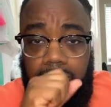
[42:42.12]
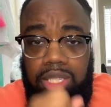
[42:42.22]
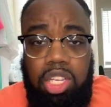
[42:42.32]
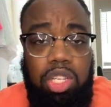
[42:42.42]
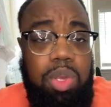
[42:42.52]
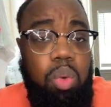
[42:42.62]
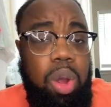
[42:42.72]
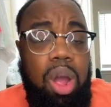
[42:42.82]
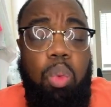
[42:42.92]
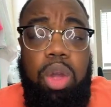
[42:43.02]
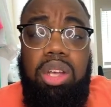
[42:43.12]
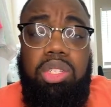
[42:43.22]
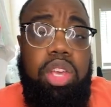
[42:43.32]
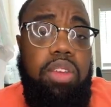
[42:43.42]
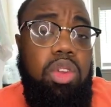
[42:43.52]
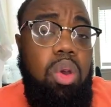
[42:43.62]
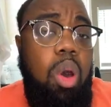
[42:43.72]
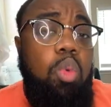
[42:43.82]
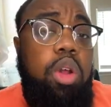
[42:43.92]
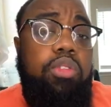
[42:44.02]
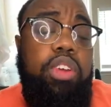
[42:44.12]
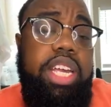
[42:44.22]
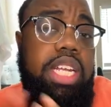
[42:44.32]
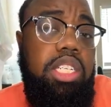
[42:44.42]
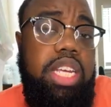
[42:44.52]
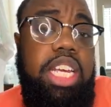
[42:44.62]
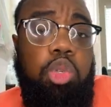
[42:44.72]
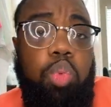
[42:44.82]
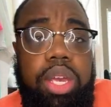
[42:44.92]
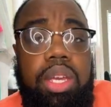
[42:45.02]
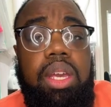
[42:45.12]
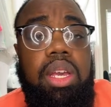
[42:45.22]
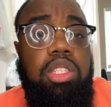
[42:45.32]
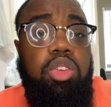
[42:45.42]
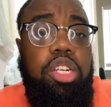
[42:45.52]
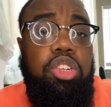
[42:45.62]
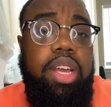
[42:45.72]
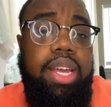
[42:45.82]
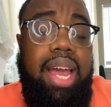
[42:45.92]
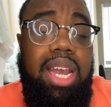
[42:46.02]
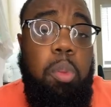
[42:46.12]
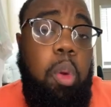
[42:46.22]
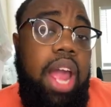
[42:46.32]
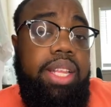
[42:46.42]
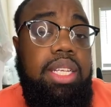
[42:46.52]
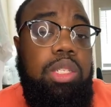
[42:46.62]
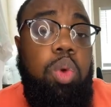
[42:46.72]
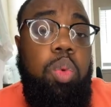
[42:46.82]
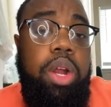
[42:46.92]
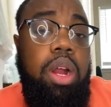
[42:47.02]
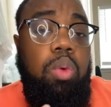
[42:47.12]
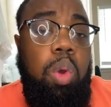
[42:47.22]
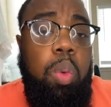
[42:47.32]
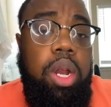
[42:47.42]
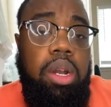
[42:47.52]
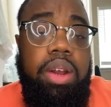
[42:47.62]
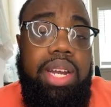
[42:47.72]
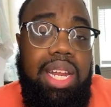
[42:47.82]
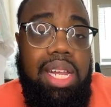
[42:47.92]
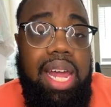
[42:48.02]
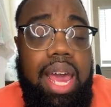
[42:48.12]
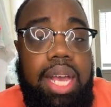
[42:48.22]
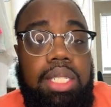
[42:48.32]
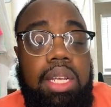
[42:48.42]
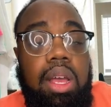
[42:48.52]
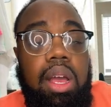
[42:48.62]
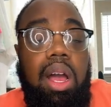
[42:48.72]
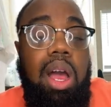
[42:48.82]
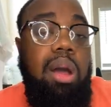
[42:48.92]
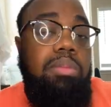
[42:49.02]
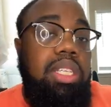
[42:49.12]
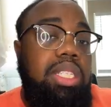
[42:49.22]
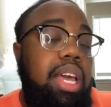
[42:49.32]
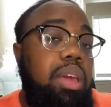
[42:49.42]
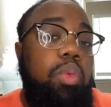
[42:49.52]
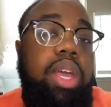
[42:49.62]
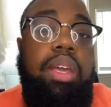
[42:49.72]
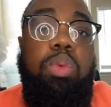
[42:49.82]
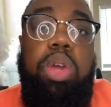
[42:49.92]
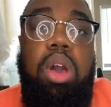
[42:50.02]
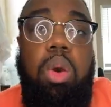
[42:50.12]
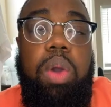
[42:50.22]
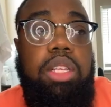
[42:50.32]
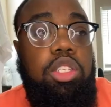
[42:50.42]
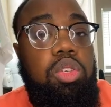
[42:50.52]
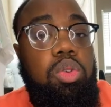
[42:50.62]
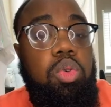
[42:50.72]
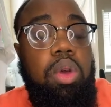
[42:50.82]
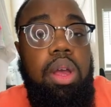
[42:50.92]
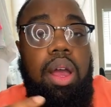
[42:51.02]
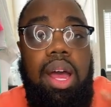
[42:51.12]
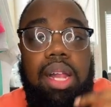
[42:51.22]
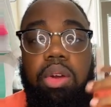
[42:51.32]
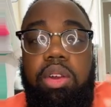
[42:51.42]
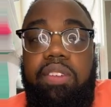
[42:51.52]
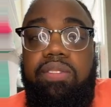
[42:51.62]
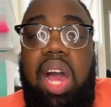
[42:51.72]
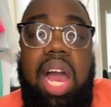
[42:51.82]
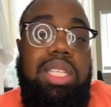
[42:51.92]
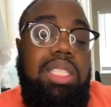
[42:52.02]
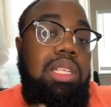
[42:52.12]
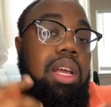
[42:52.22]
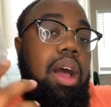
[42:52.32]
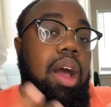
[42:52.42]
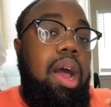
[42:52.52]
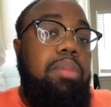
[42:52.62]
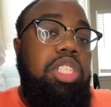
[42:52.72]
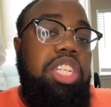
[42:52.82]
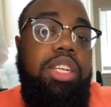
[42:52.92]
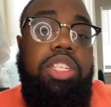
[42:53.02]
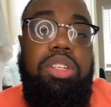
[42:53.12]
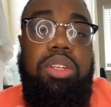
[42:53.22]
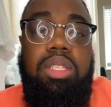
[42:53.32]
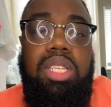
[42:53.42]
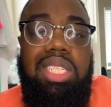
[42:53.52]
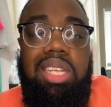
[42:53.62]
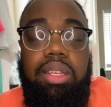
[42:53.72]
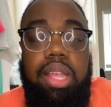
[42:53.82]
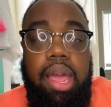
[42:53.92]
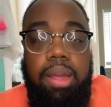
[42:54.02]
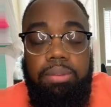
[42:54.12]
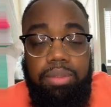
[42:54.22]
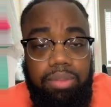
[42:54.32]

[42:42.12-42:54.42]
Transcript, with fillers: Excuse me. We also give you homework for each week so that you can kind of practice what we're learning in class. The second week we go into learning fonts, gestures, things like that.